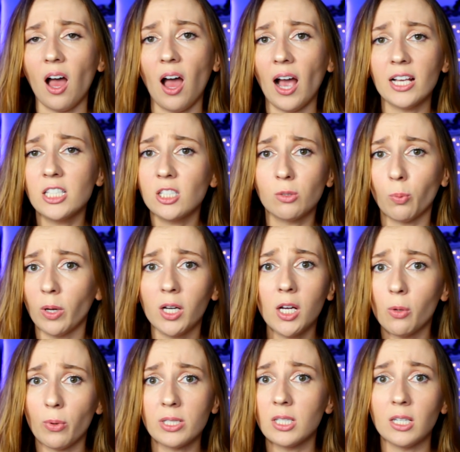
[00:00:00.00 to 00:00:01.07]
I swear I
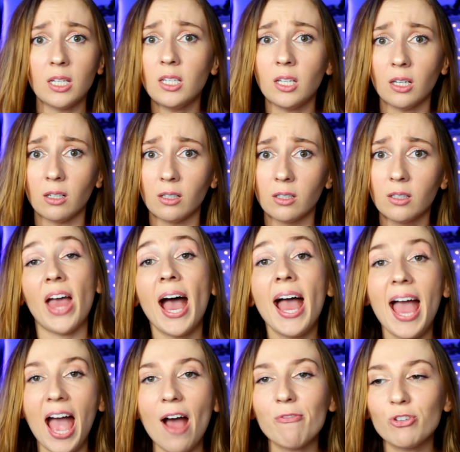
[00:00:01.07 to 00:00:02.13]
wasn't in here.
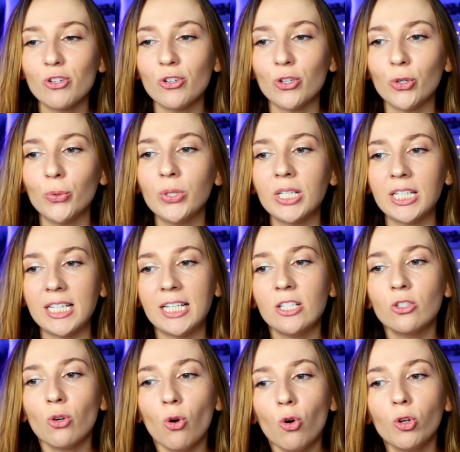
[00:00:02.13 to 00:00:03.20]
That afternoon, he
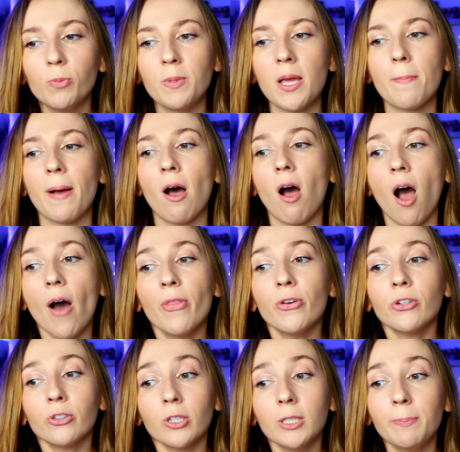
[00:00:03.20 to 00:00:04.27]
told me about other
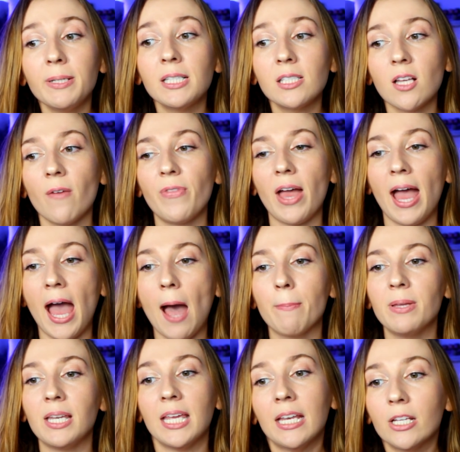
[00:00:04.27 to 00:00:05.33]
creepy stuff that
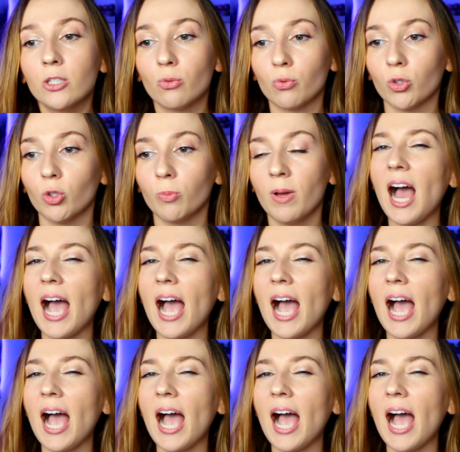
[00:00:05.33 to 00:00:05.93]
happened in his room.